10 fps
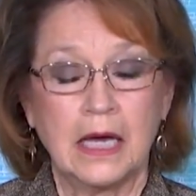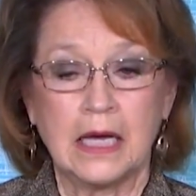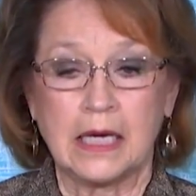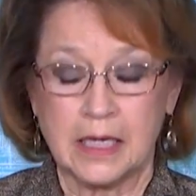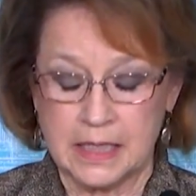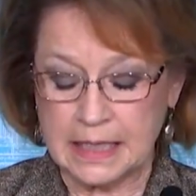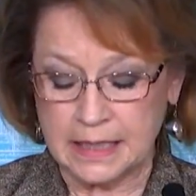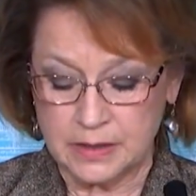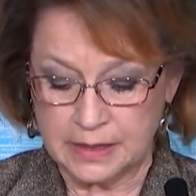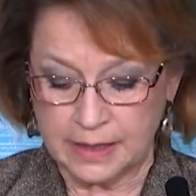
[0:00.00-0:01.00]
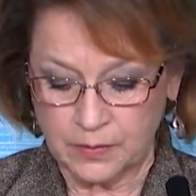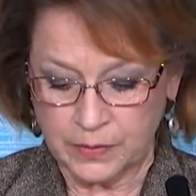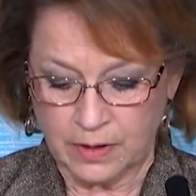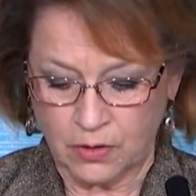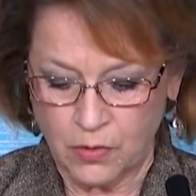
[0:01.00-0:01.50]
Uh, and yet
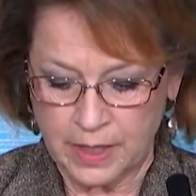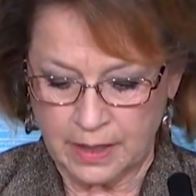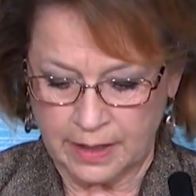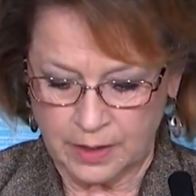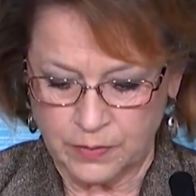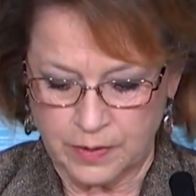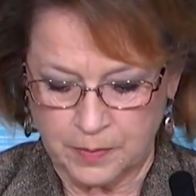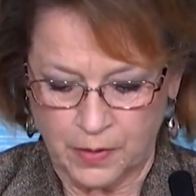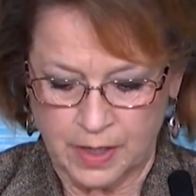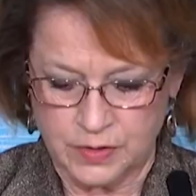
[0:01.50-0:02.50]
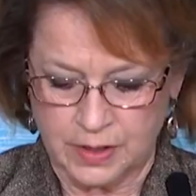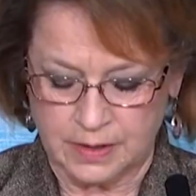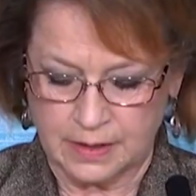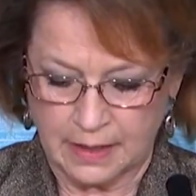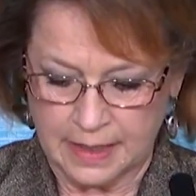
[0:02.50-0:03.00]
we are going ahead with the
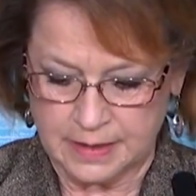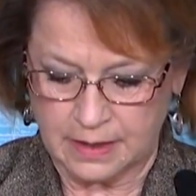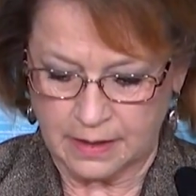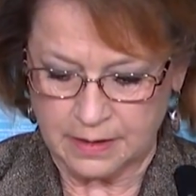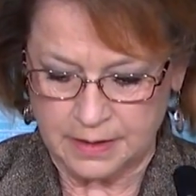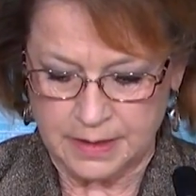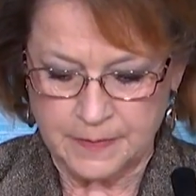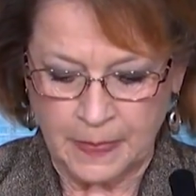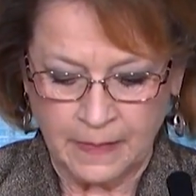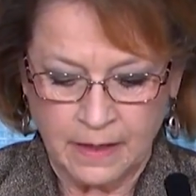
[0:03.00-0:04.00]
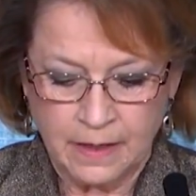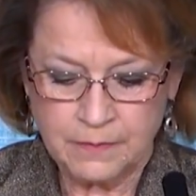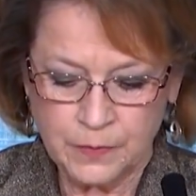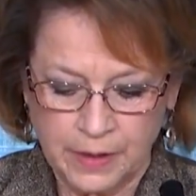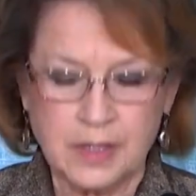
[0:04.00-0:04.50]
project as it is.
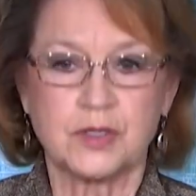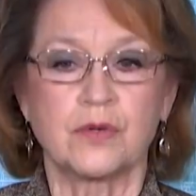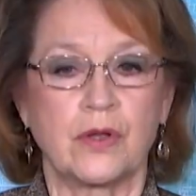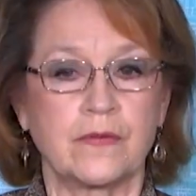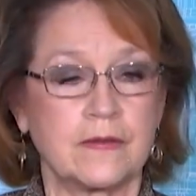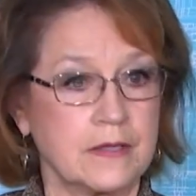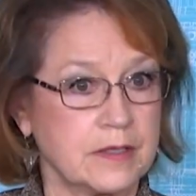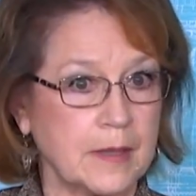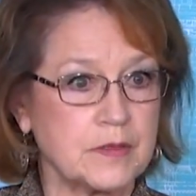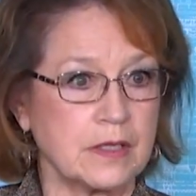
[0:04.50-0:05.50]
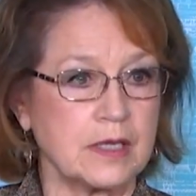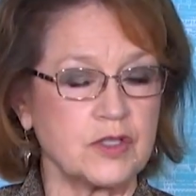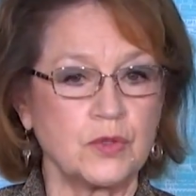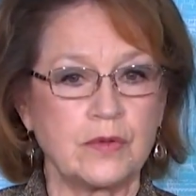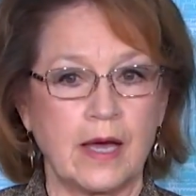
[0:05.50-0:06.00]
We also know that the
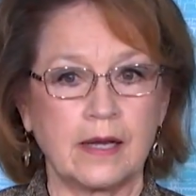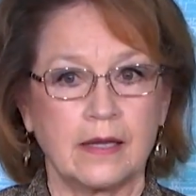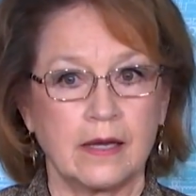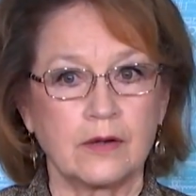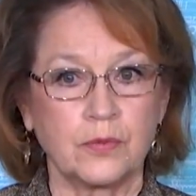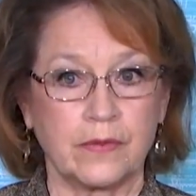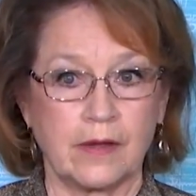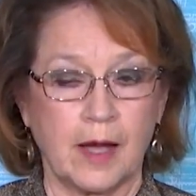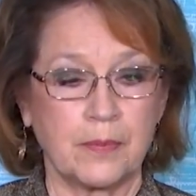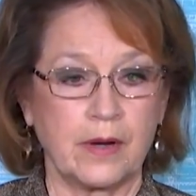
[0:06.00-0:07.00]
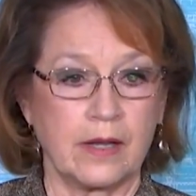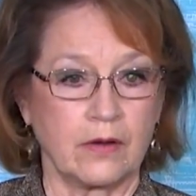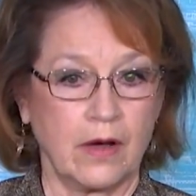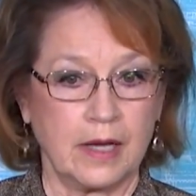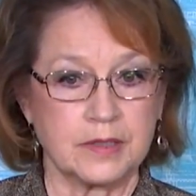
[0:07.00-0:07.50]
subsidies do not end with the operating
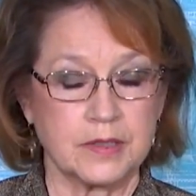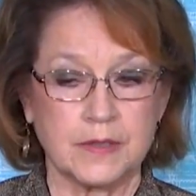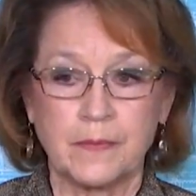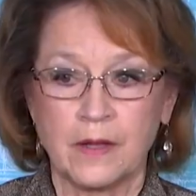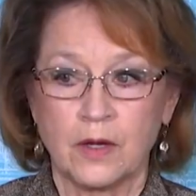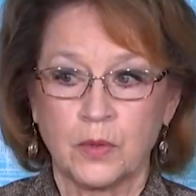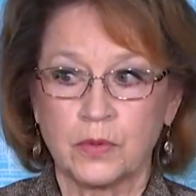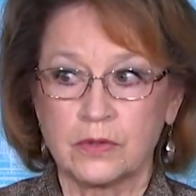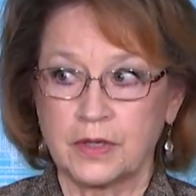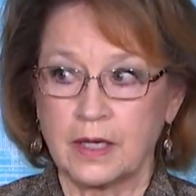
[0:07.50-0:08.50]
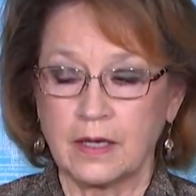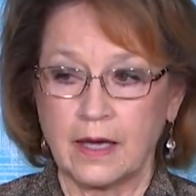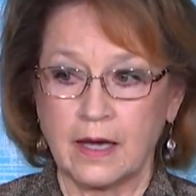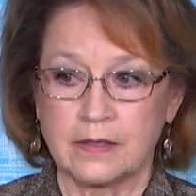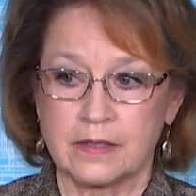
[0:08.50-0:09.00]
costs. We're looking
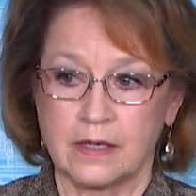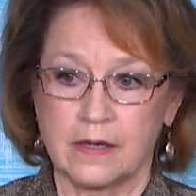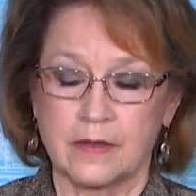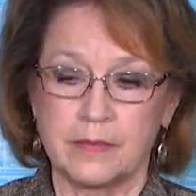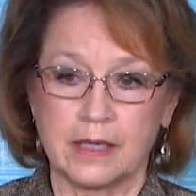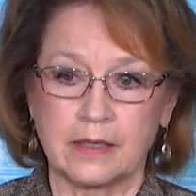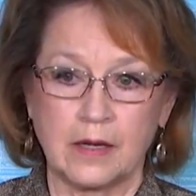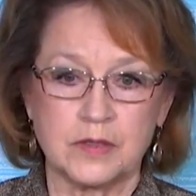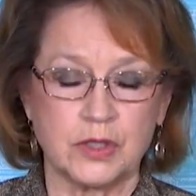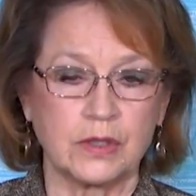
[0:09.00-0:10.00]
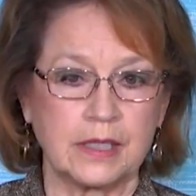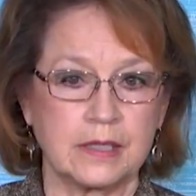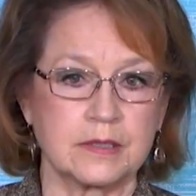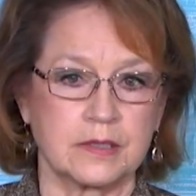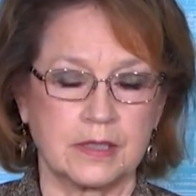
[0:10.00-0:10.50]
at uh, the Met Council
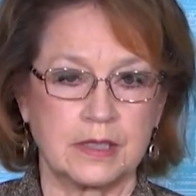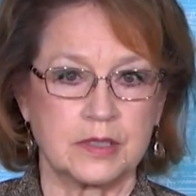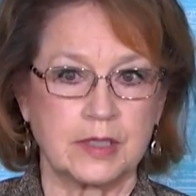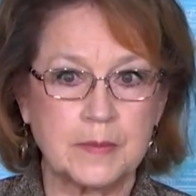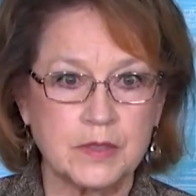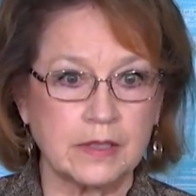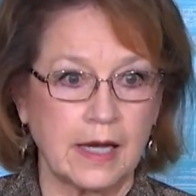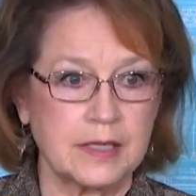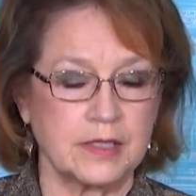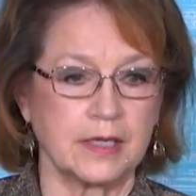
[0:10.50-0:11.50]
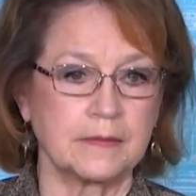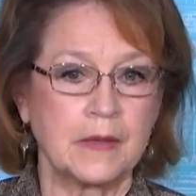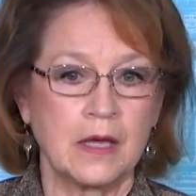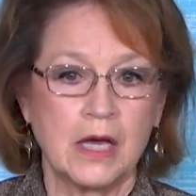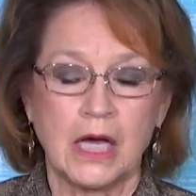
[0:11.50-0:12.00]
is, is subsidizing
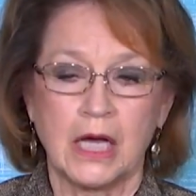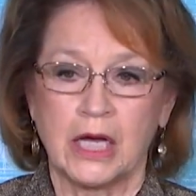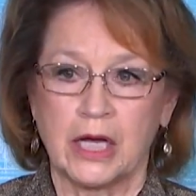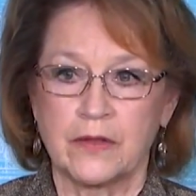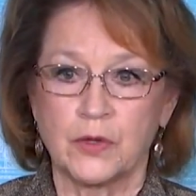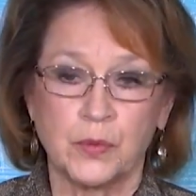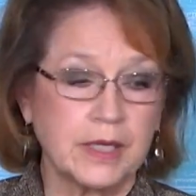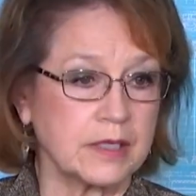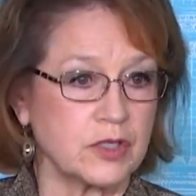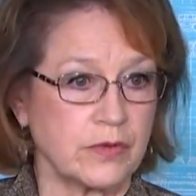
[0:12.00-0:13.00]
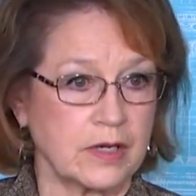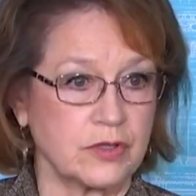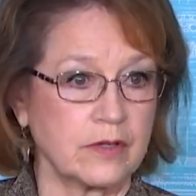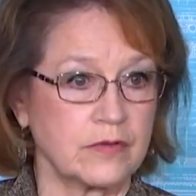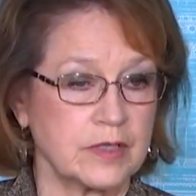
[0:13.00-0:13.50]
uh, the
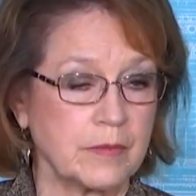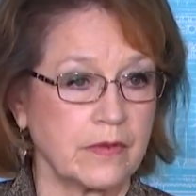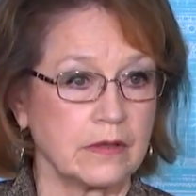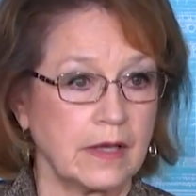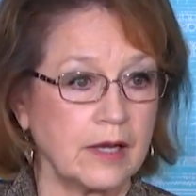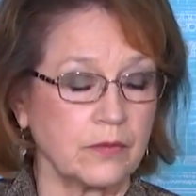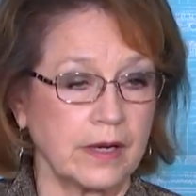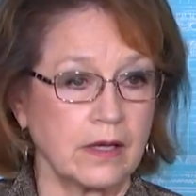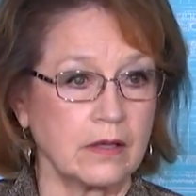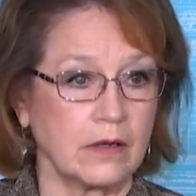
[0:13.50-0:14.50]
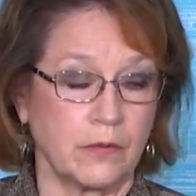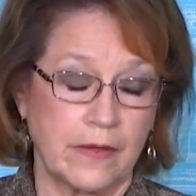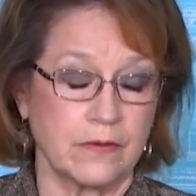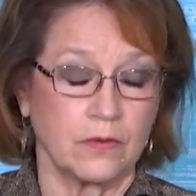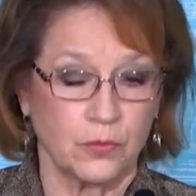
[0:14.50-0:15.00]
reconstruction of some of the light rail, or
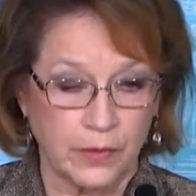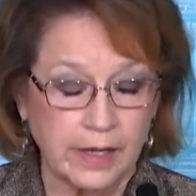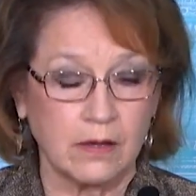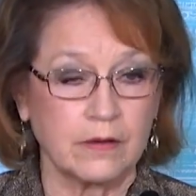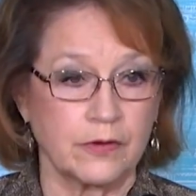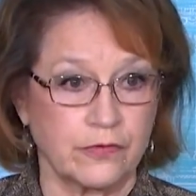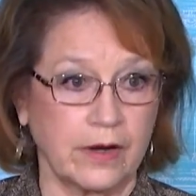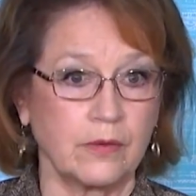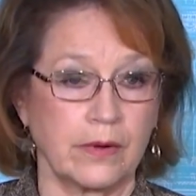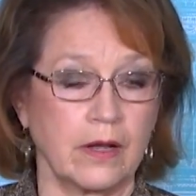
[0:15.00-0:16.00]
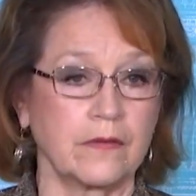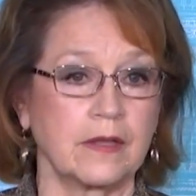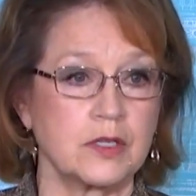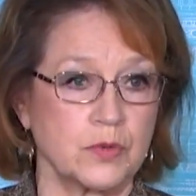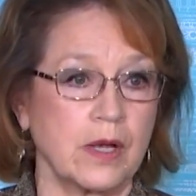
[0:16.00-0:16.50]
rather the rail, the freight rail
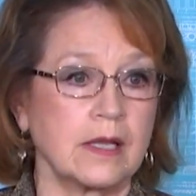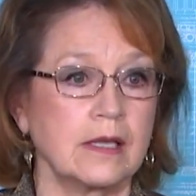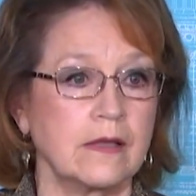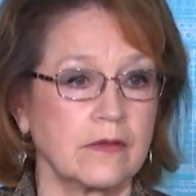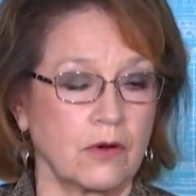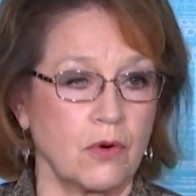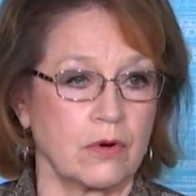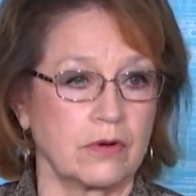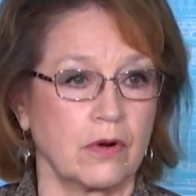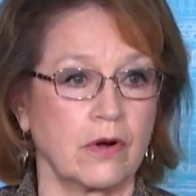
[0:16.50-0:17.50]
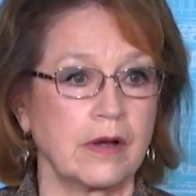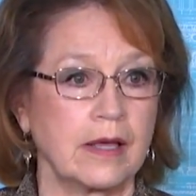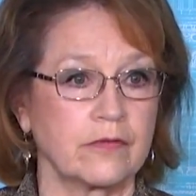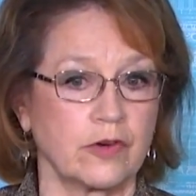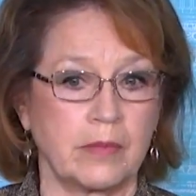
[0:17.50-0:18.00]
that is running in the corridor
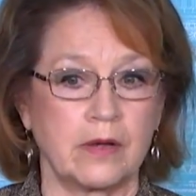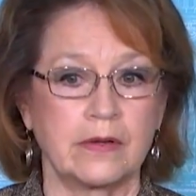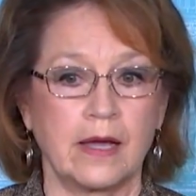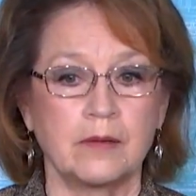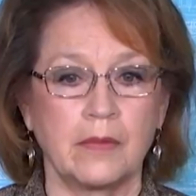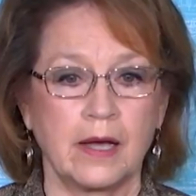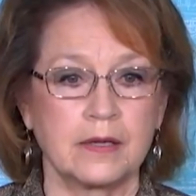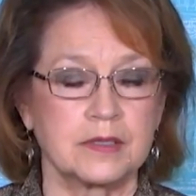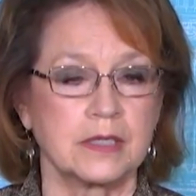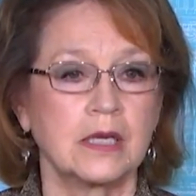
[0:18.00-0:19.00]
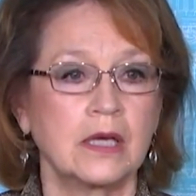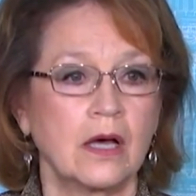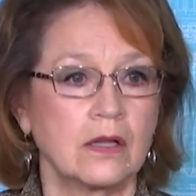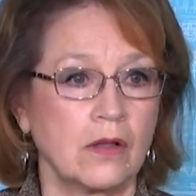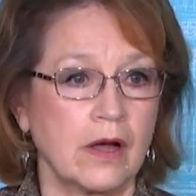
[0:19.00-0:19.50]
and for about nine miles
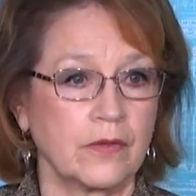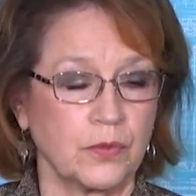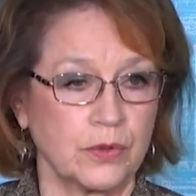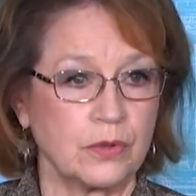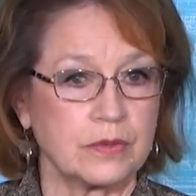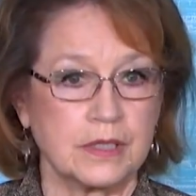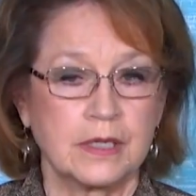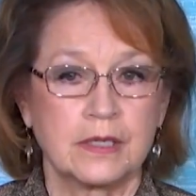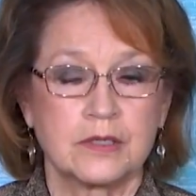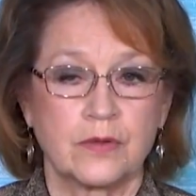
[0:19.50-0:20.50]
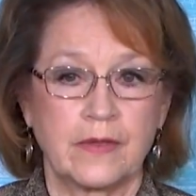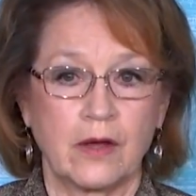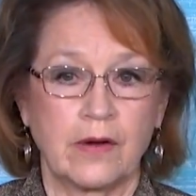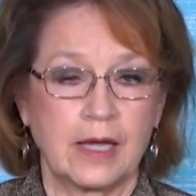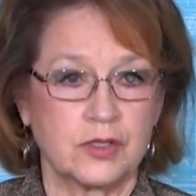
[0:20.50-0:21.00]
along the route. So
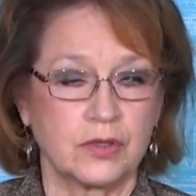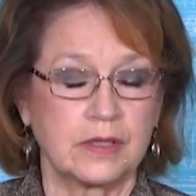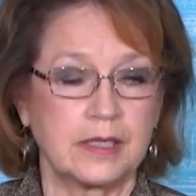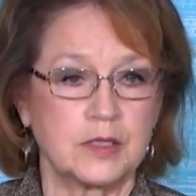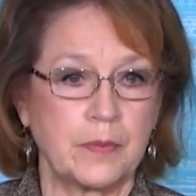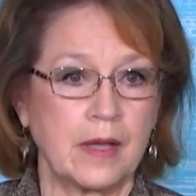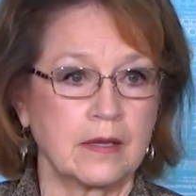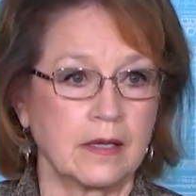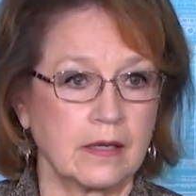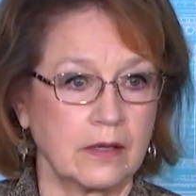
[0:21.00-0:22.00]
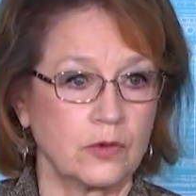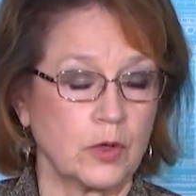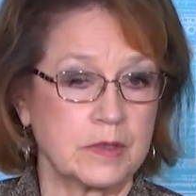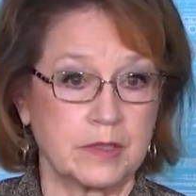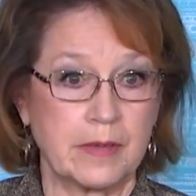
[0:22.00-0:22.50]
they are actually spending
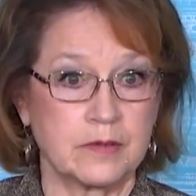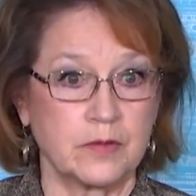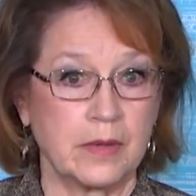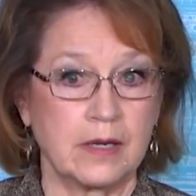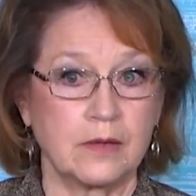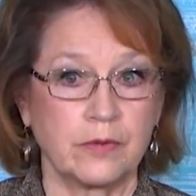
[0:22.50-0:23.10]
enormous amounts of money